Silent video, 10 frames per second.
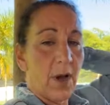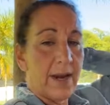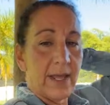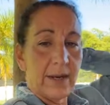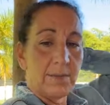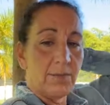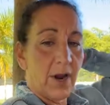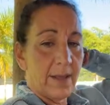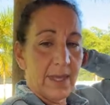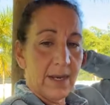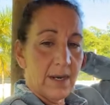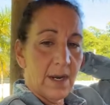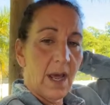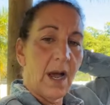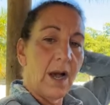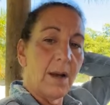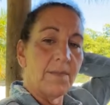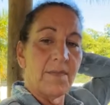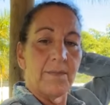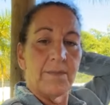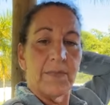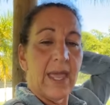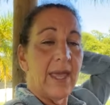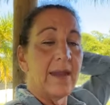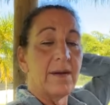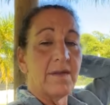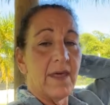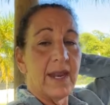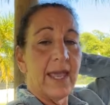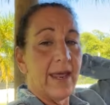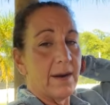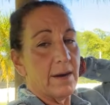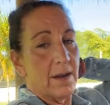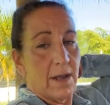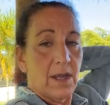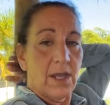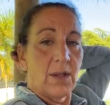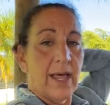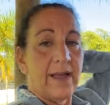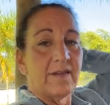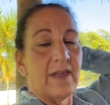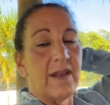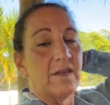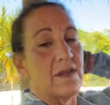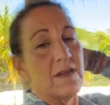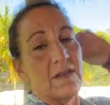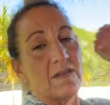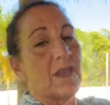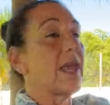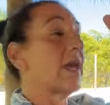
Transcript: we brought him in. And then again, you know, like I said, a CT